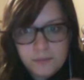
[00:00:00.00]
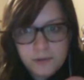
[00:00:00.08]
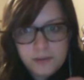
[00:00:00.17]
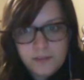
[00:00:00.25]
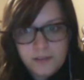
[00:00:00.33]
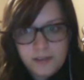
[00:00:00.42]

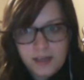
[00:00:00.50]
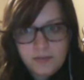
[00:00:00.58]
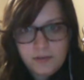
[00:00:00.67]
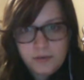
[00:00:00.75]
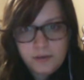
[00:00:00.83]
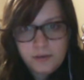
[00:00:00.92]
that they gave
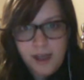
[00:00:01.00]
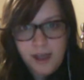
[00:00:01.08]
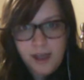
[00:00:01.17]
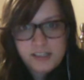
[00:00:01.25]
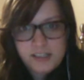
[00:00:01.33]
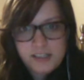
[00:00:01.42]
you enough
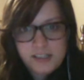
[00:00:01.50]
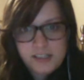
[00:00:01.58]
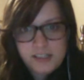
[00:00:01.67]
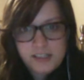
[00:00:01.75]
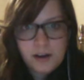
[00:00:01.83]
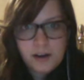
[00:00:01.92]
action that you're
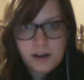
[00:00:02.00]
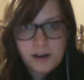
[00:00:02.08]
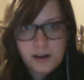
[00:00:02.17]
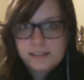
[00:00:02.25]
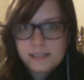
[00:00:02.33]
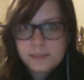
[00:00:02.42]
like, all right,
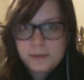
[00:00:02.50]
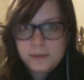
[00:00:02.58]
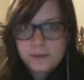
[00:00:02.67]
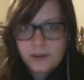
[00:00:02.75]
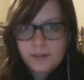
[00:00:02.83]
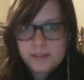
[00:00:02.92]
let's keep
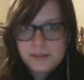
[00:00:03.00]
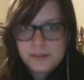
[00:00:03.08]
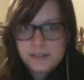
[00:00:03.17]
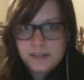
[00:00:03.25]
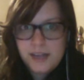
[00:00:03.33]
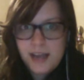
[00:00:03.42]
going. I want to see what's
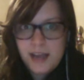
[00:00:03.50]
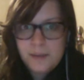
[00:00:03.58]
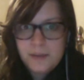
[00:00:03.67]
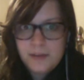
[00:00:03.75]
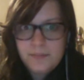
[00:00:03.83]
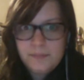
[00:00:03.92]
going to
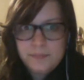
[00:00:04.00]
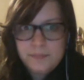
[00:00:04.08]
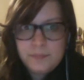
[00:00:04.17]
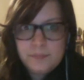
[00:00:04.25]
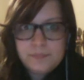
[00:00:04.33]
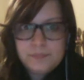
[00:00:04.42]
happen.
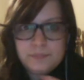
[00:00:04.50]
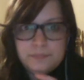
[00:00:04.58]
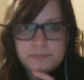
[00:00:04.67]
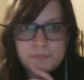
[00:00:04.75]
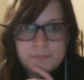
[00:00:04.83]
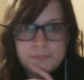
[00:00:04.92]

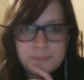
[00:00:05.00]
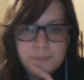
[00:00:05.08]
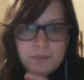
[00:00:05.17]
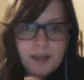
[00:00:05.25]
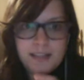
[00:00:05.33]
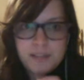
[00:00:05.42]

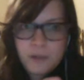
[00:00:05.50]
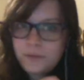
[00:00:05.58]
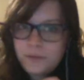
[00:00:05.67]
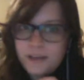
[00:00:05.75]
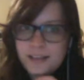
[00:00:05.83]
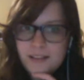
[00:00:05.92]
I don't
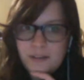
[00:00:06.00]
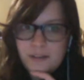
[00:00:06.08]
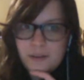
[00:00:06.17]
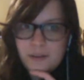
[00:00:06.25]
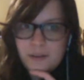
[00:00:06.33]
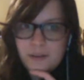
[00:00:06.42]
like the
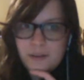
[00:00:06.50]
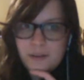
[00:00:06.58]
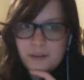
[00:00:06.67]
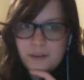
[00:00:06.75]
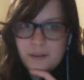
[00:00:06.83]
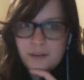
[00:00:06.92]
clone Dark
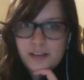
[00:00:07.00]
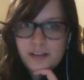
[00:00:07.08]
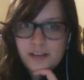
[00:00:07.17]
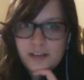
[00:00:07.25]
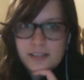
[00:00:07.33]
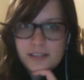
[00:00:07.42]
Jedi, though.
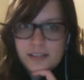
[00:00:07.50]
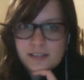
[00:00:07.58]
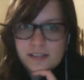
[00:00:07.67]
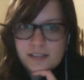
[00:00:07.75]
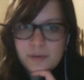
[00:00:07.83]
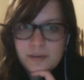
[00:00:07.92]
He is
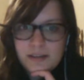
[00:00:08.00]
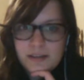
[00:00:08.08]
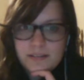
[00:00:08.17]
annoying.